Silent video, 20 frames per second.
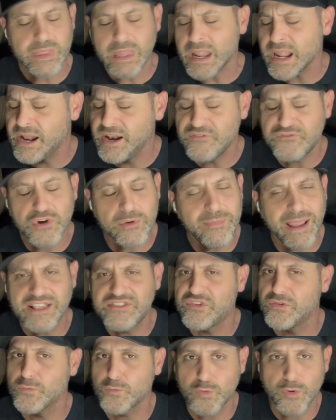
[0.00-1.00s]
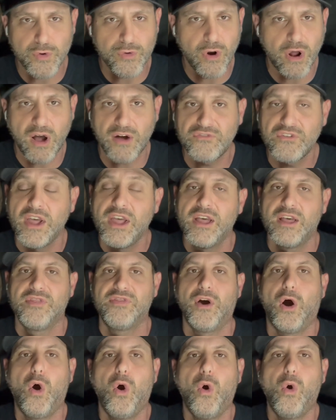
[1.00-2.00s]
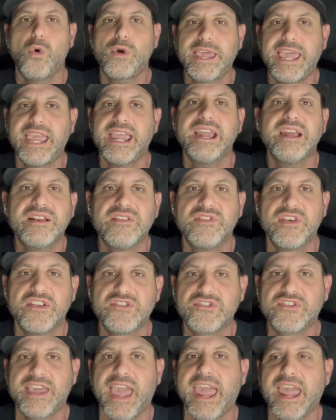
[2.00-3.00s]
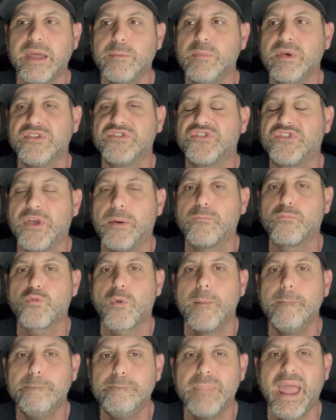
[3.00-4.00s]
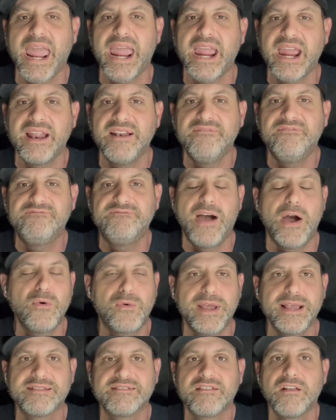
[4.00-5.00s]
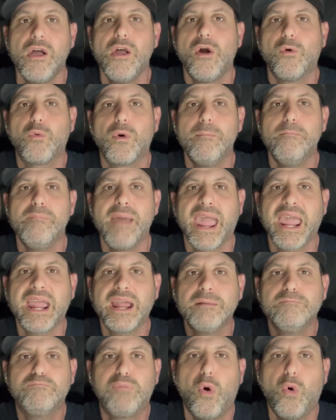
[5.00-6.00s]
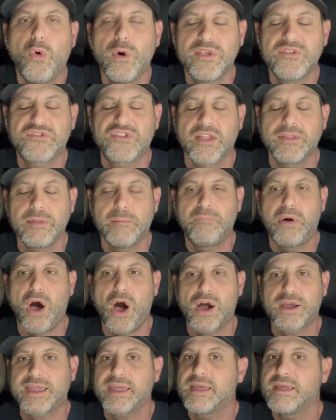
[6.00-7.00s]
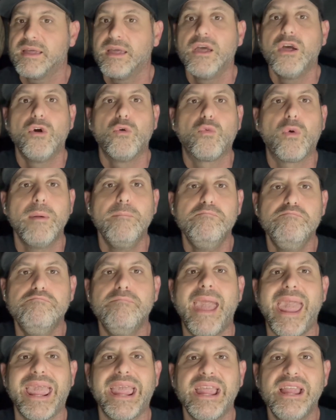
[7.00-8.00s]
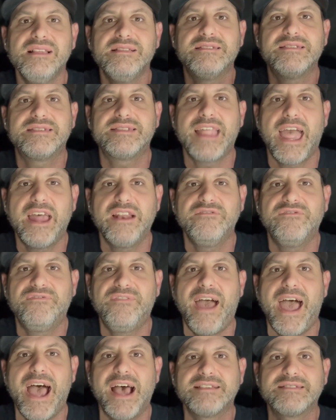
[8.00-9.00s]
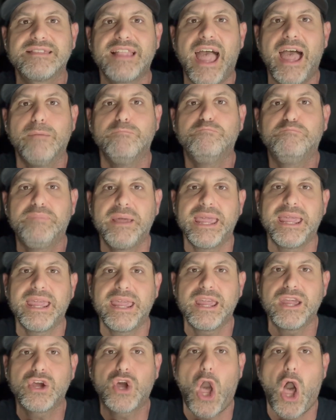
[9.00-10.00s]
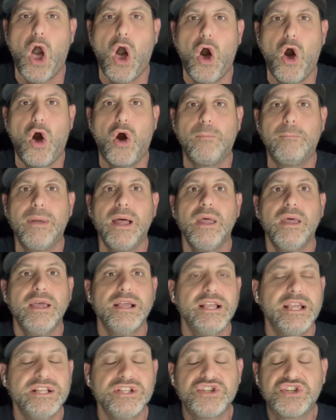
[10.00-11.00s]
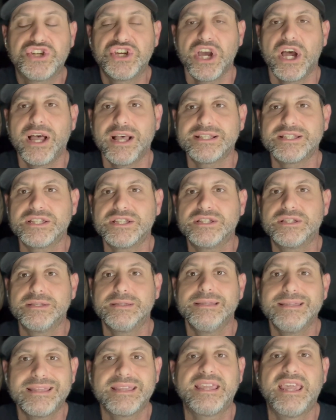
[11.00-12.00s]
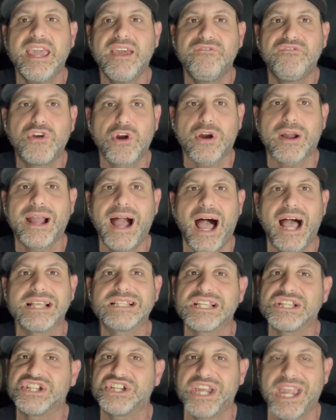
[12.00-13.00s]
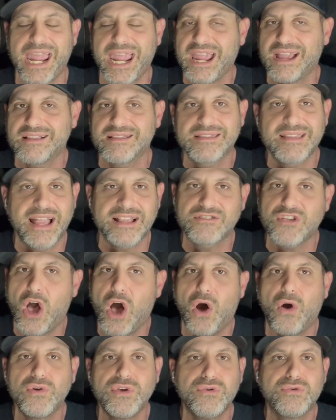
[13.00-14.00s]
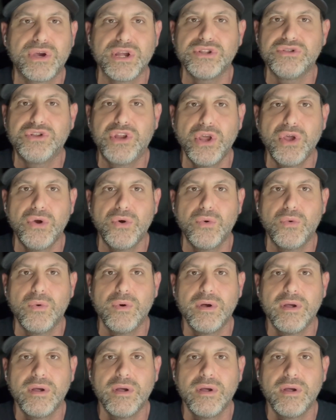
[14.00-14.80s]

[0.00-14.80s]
And if you're Mason Rudolph, the whole key to this game is to remain focused, remain poised in the pocket, remain steadfast at being calm, and just give your guys a chance. That's all you can do.